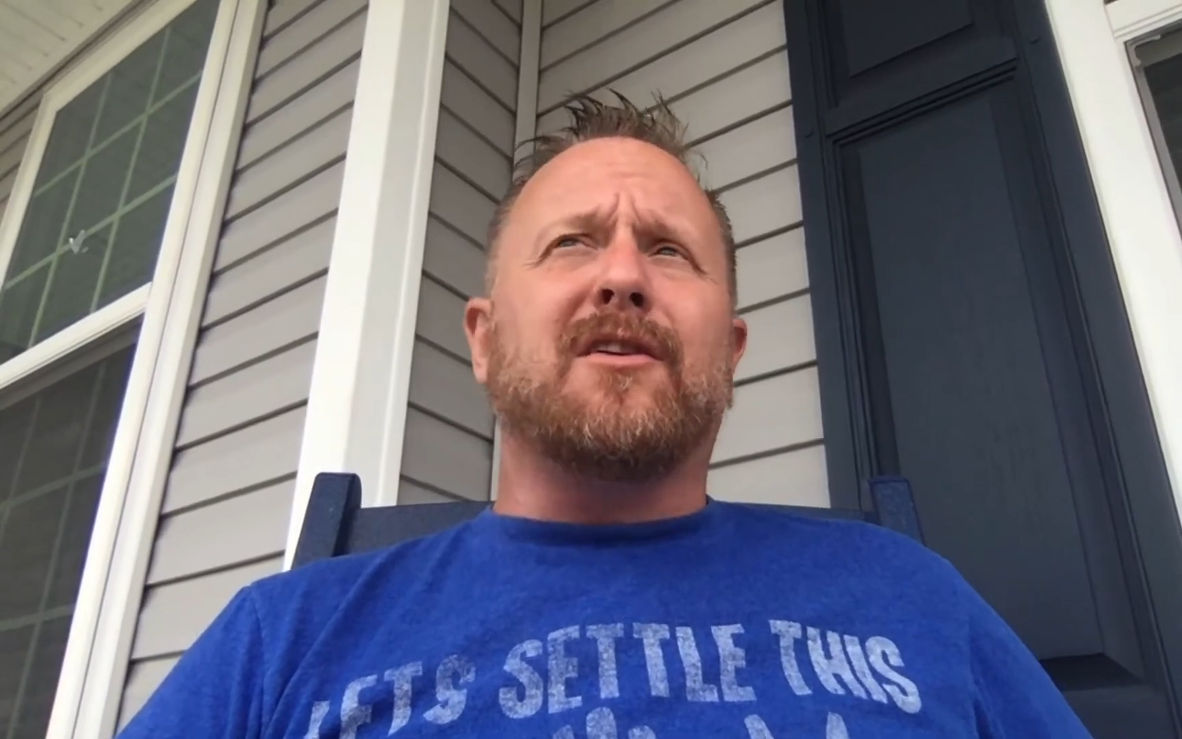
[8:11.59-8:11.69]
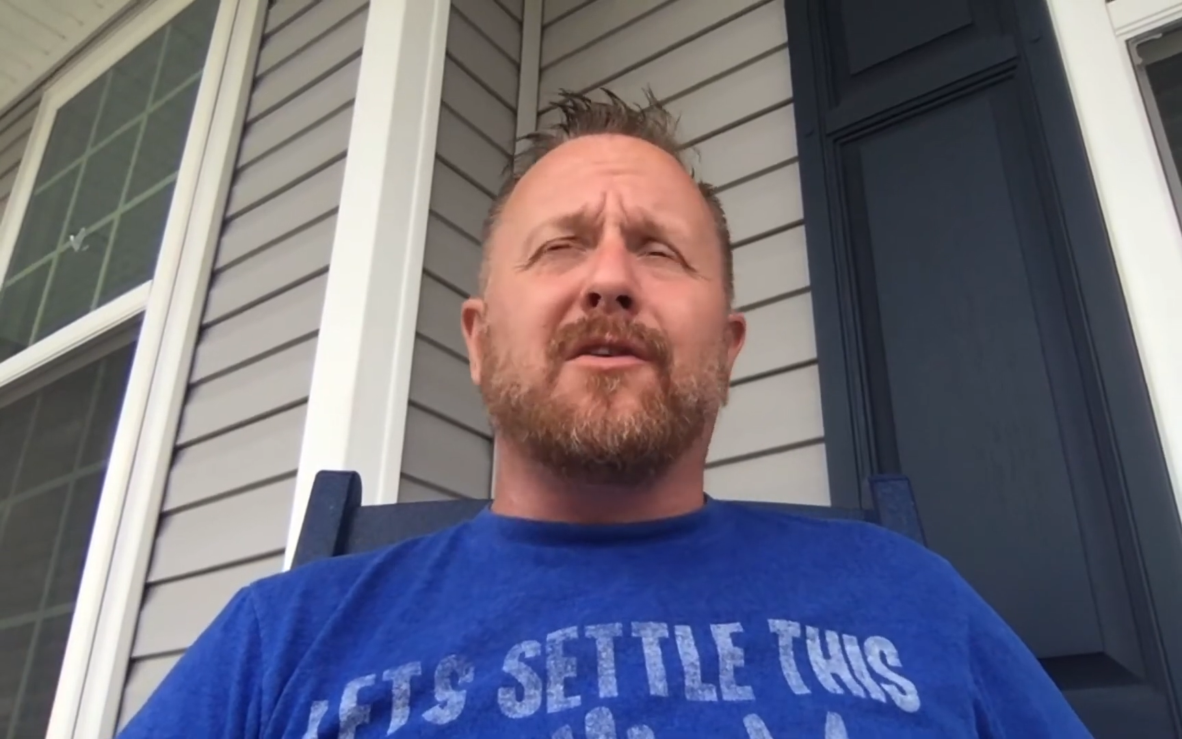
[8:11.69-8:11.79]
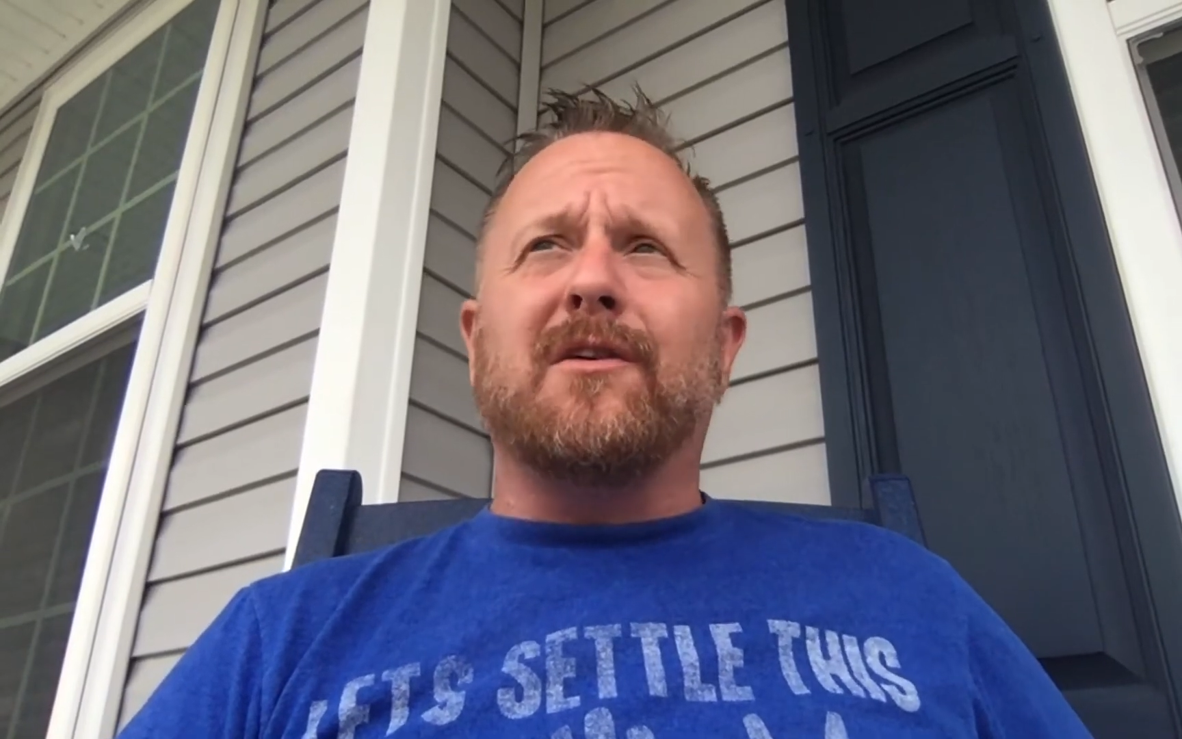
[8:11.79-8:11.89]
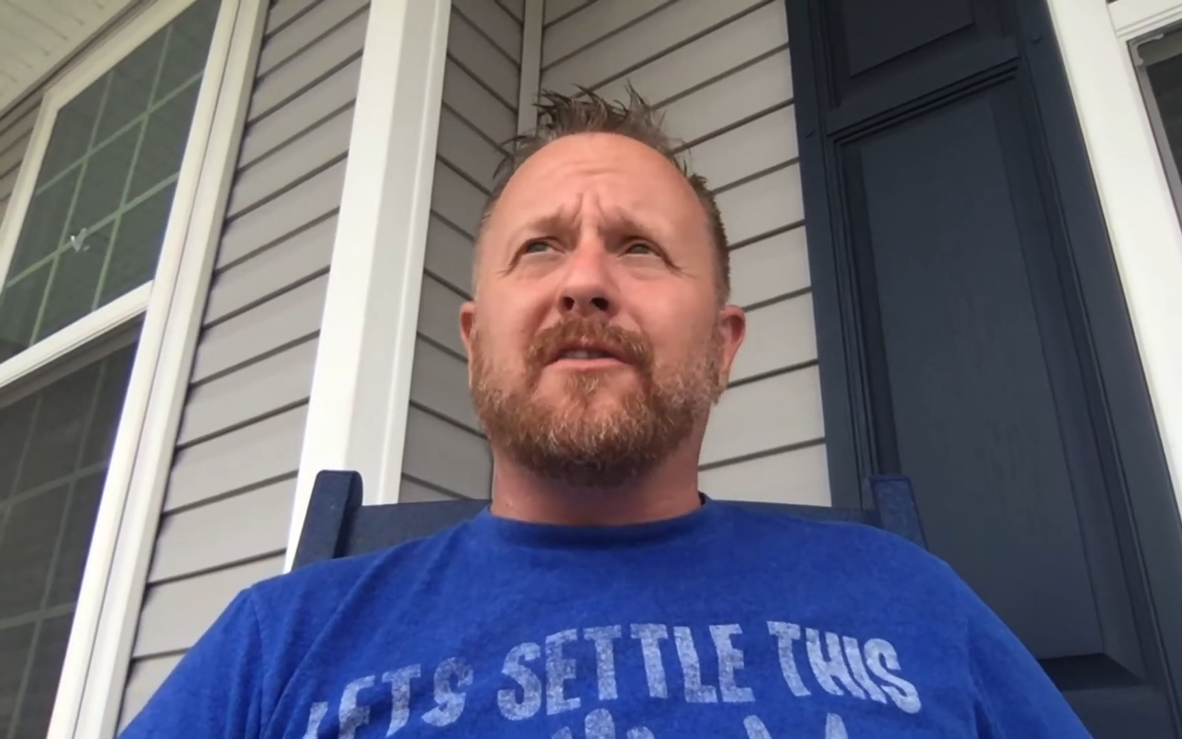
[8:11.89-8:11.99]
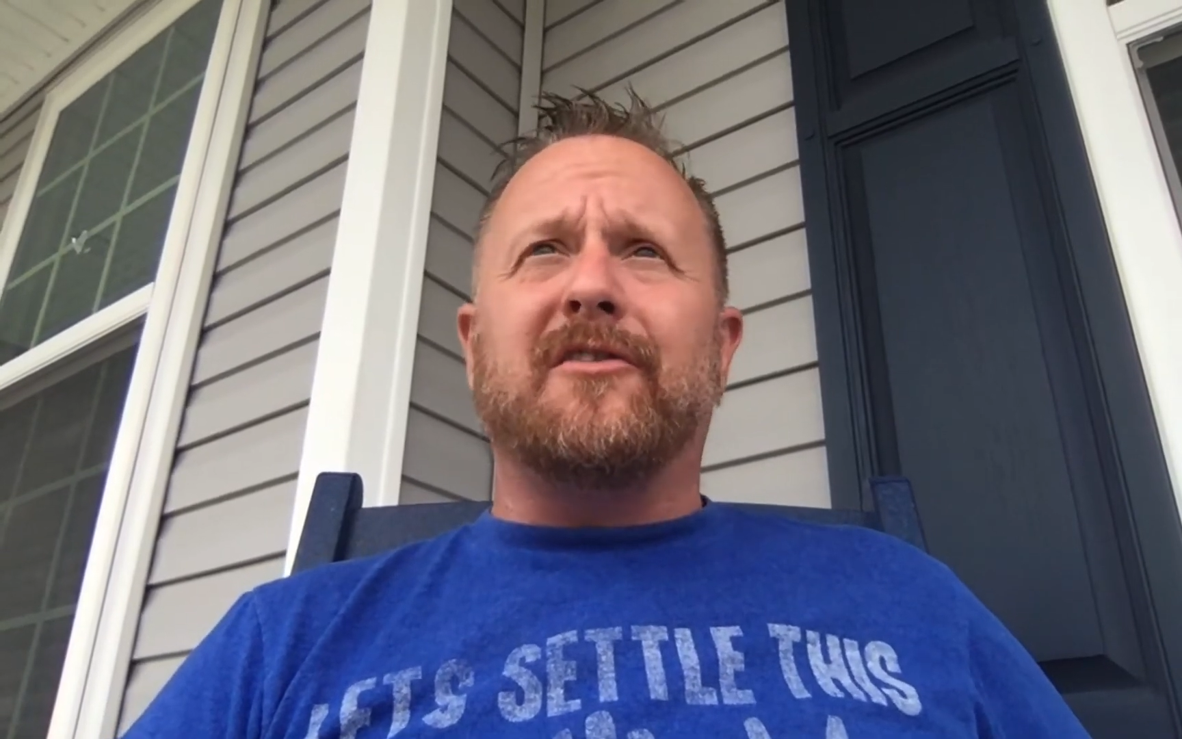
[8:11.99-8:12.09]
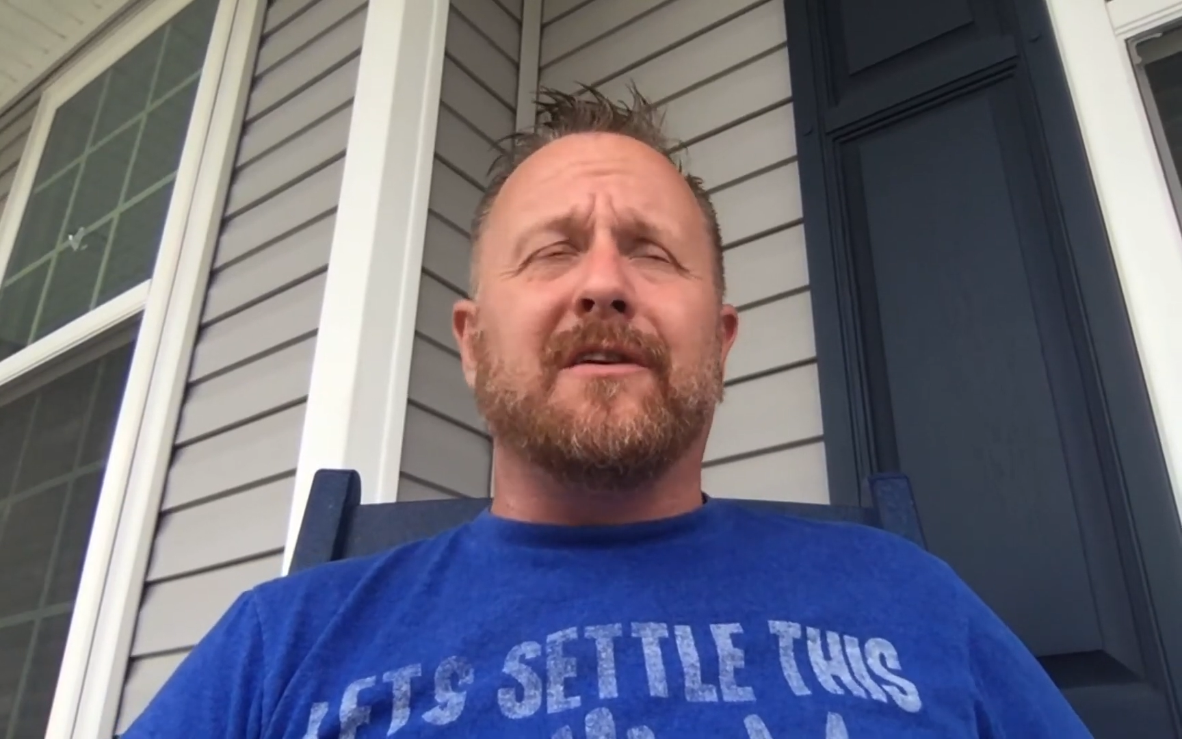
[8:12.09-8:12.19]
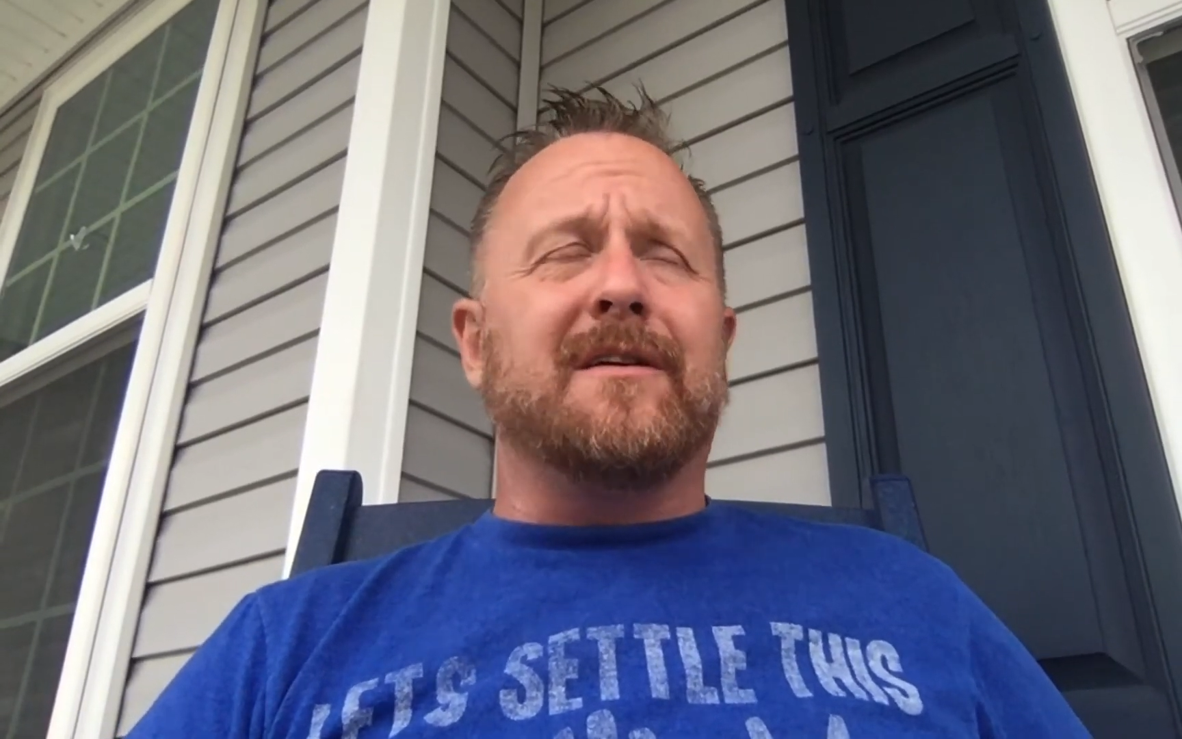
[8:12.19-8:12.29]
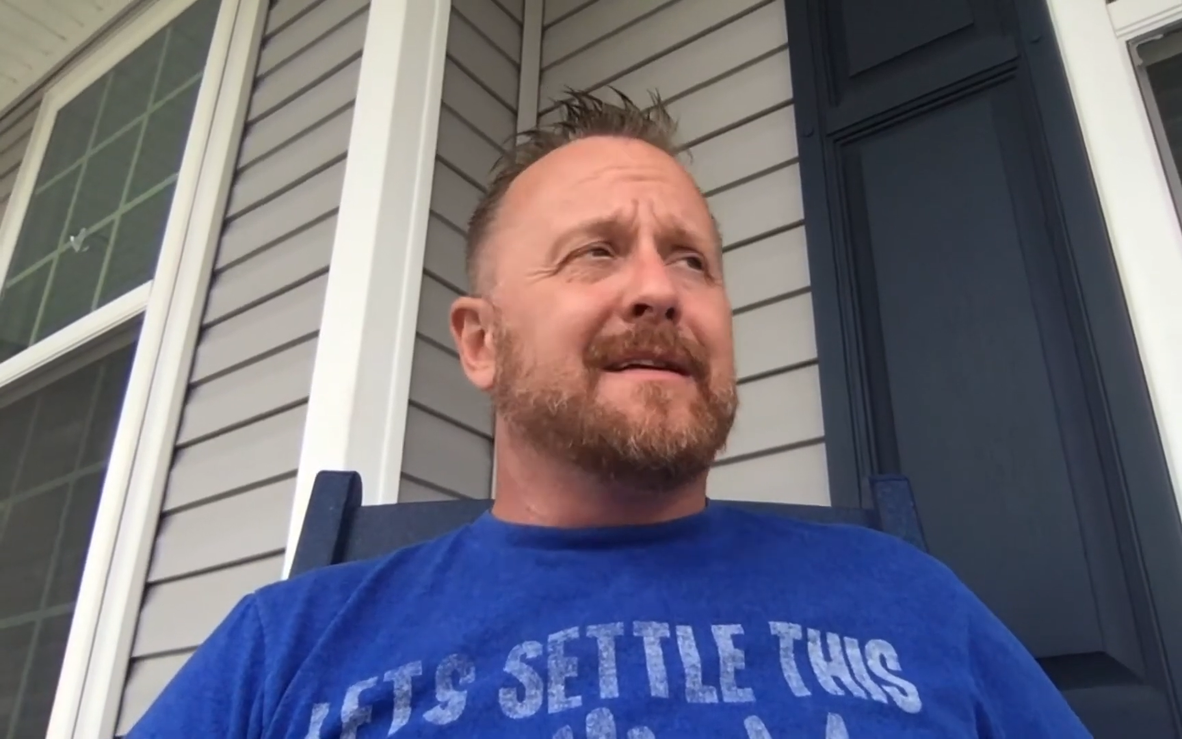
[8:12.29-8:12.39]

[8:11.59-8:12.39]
encourage you.